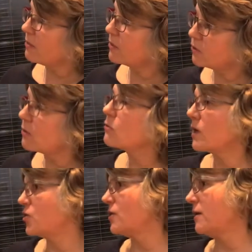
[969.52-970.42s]
the
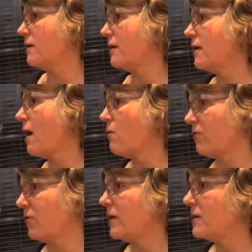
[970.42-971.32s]
non-rational in our
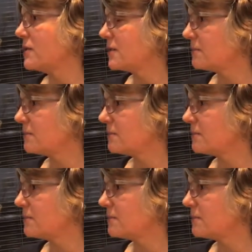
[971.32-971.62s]
field.